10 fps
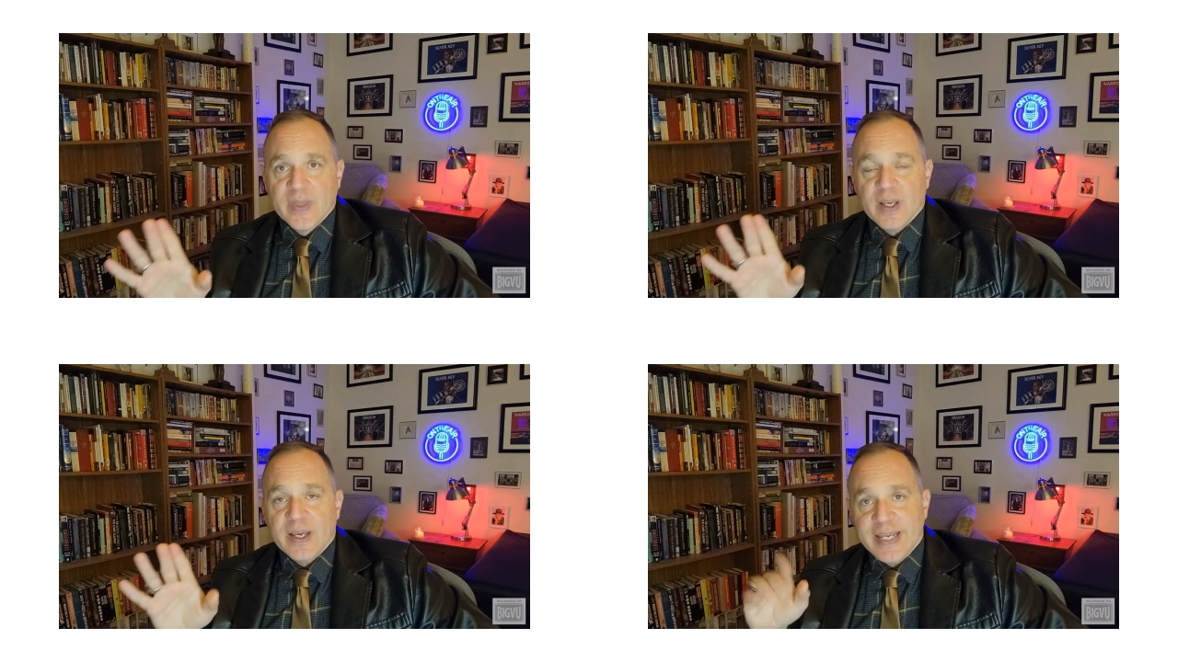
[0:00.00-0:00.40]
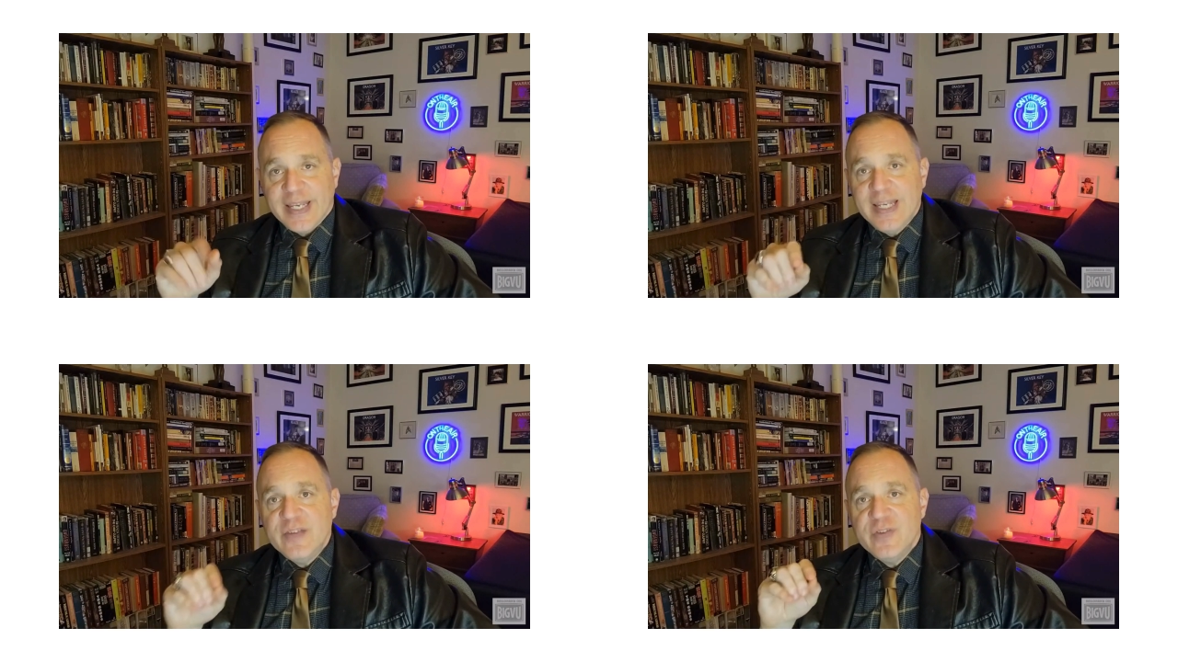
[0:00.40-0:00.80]

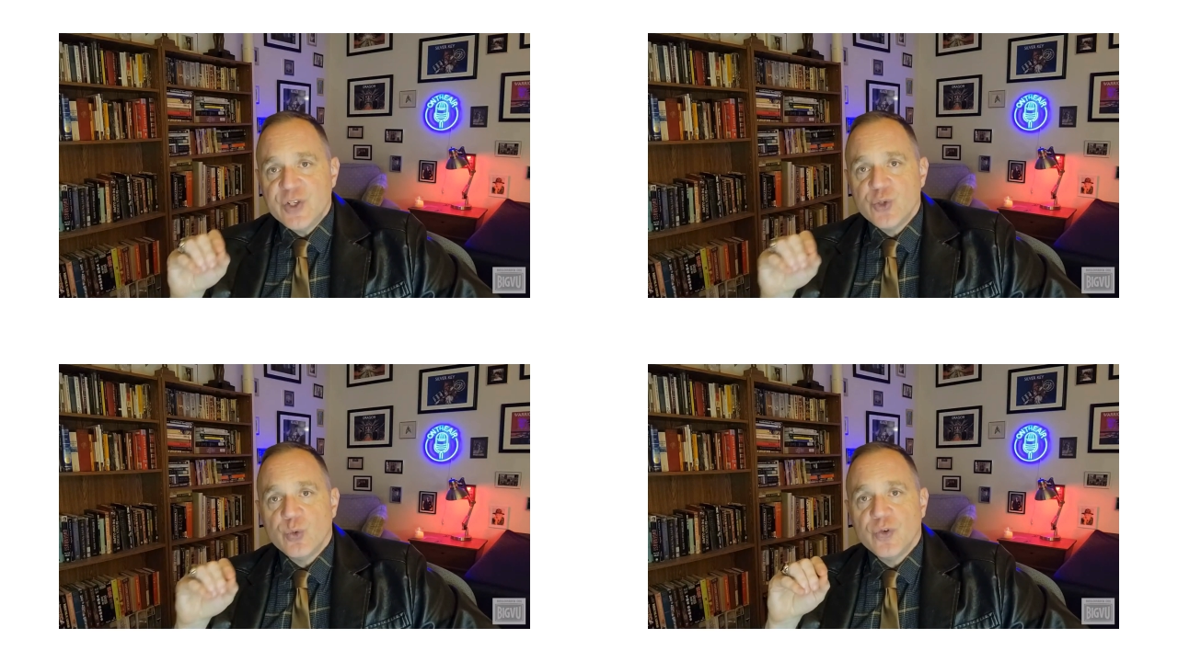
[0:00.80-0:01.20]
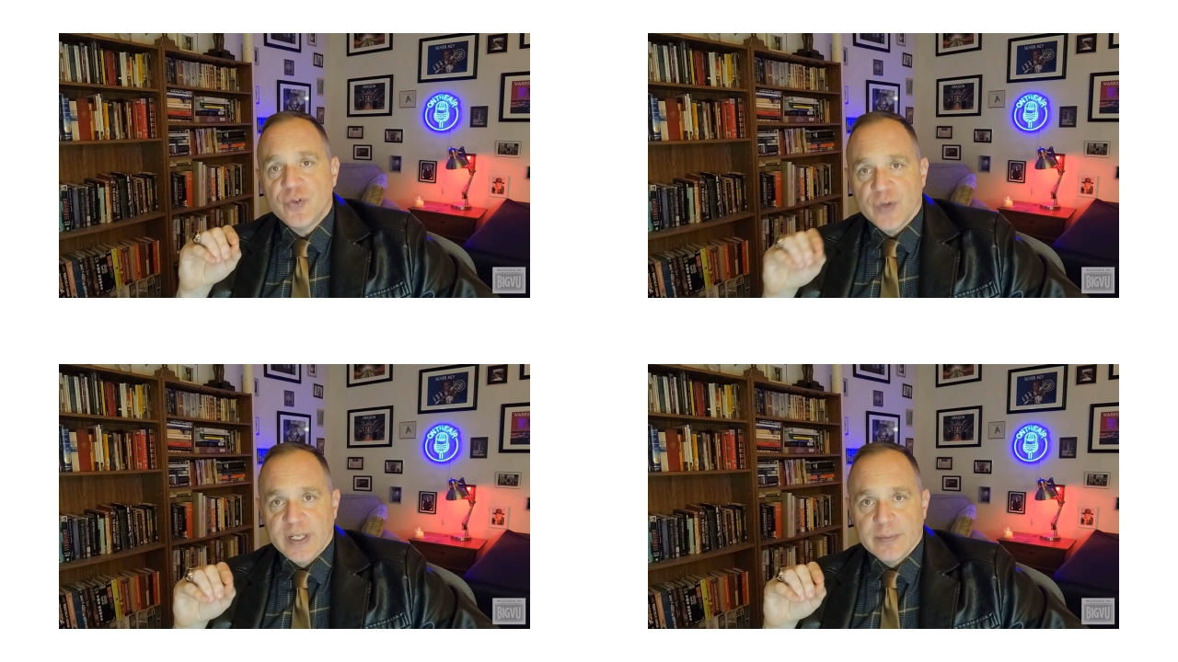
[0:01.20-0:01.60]
individual
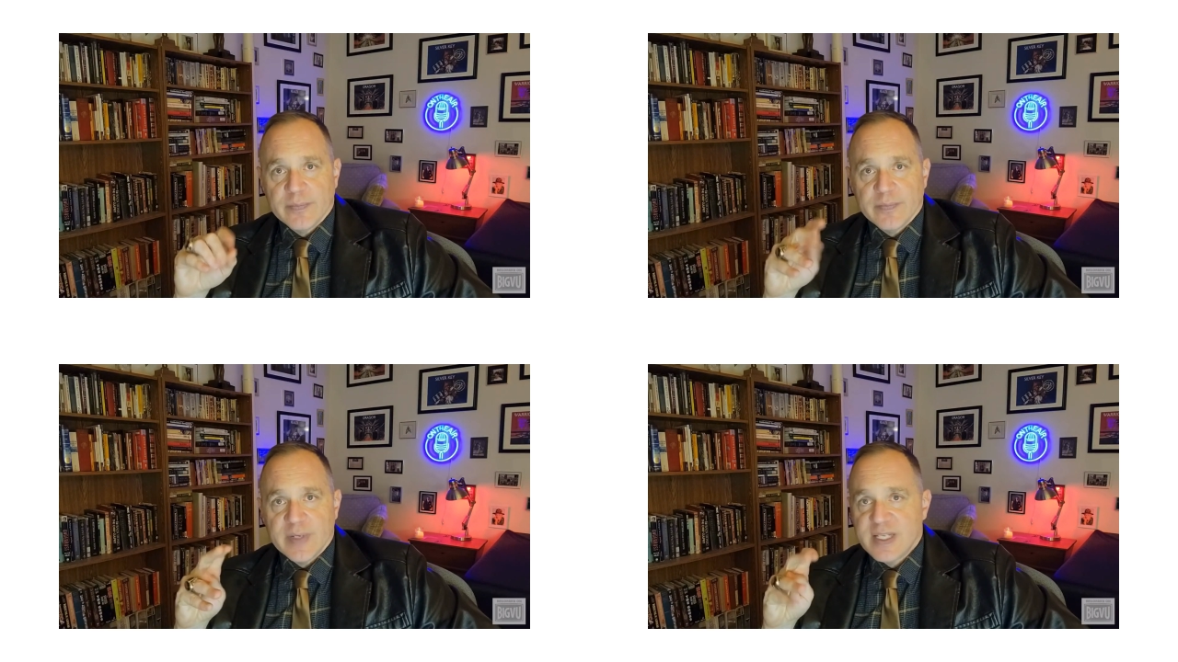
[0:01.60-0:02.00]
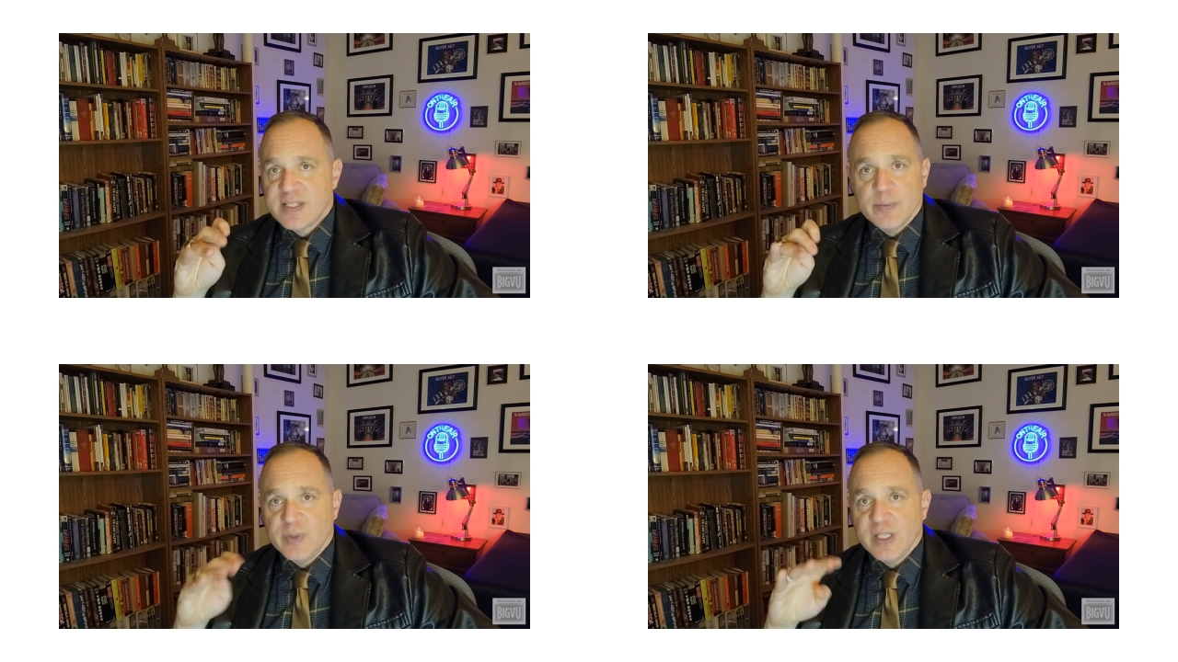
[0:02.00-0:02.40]
freedom is
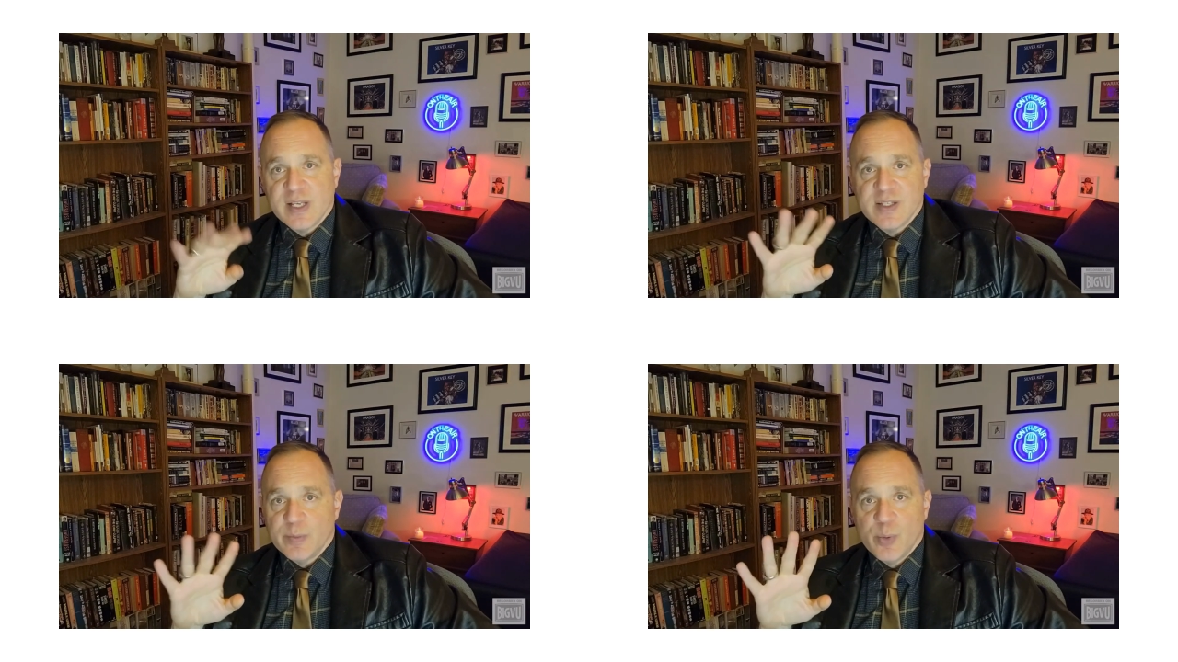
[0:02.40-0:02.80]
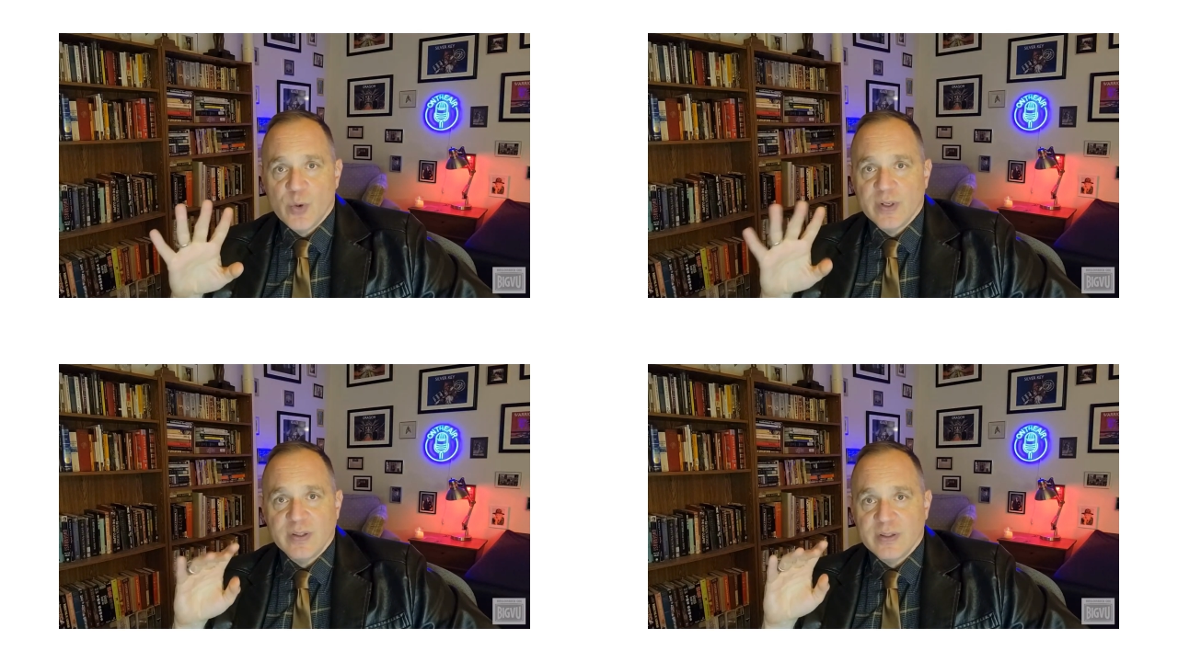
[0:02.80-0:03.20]
simply less
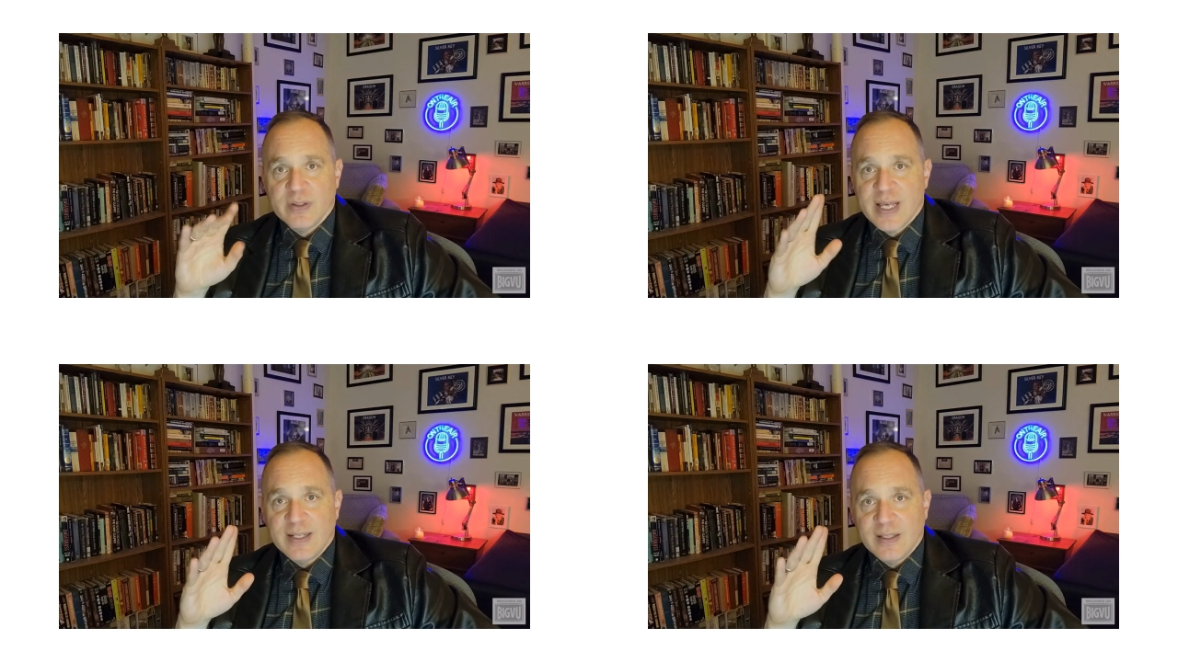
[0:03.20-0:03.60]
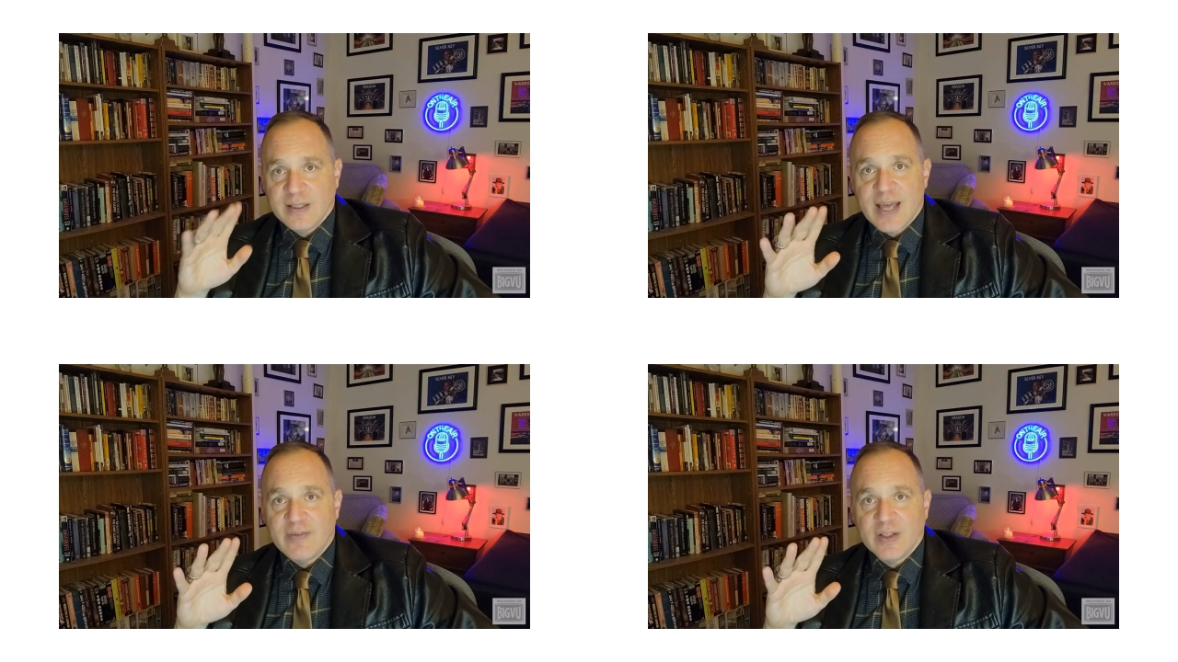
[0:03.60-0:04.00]
important than
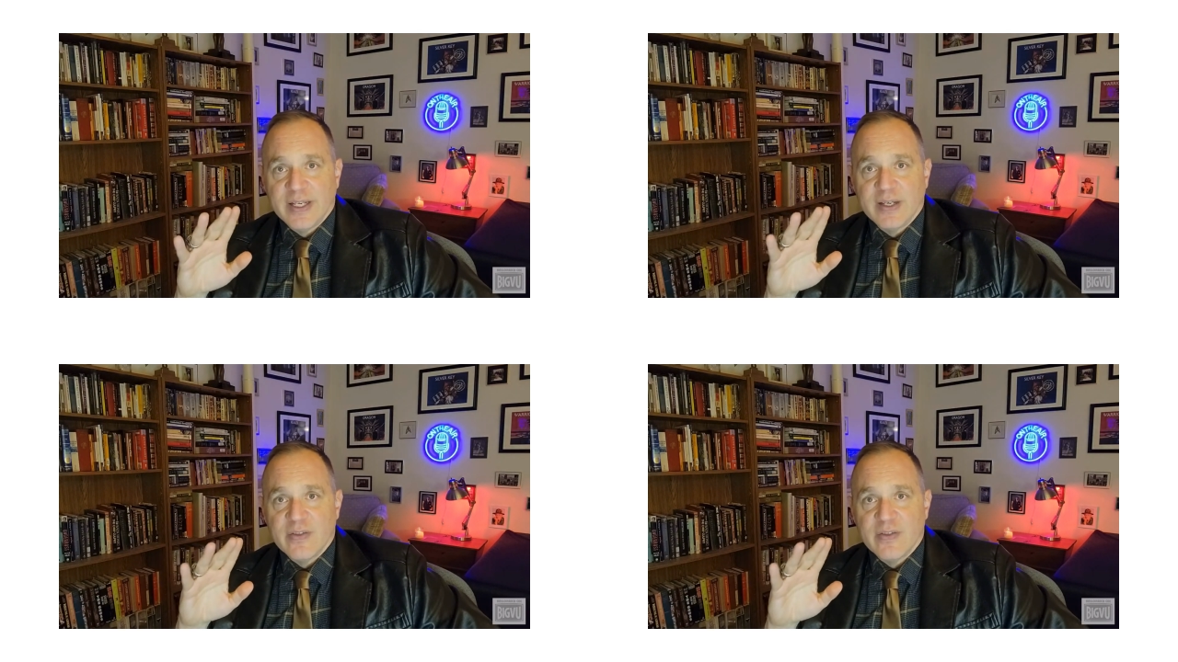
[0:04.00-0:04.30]
leveling